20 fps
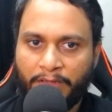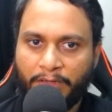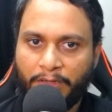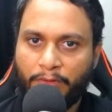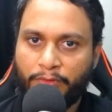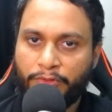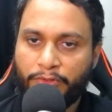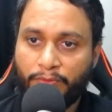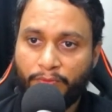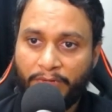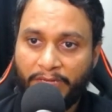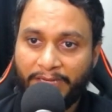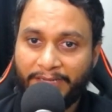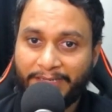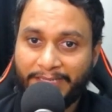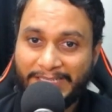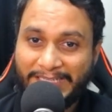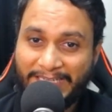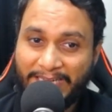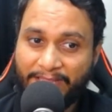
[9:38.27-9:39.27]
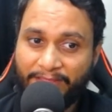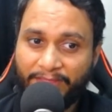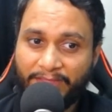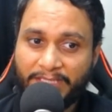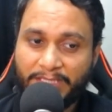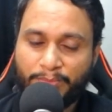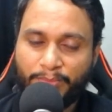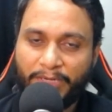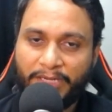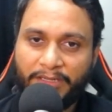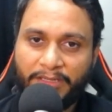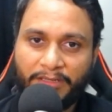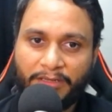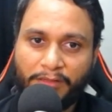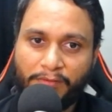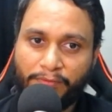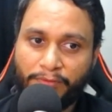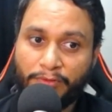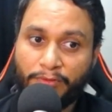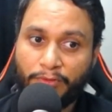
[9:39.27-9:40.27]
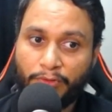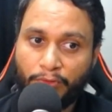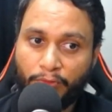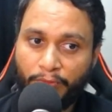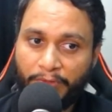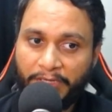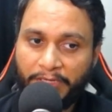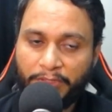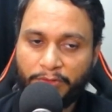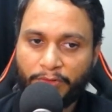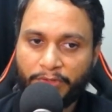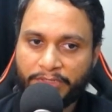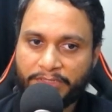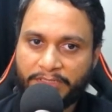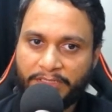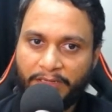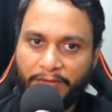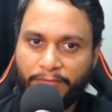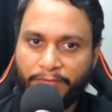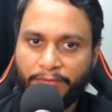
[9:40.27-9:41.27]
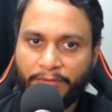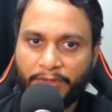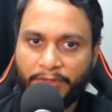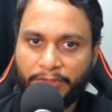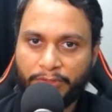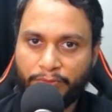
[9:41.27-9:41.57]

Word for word: now you will understand this better if you do it yourself uh,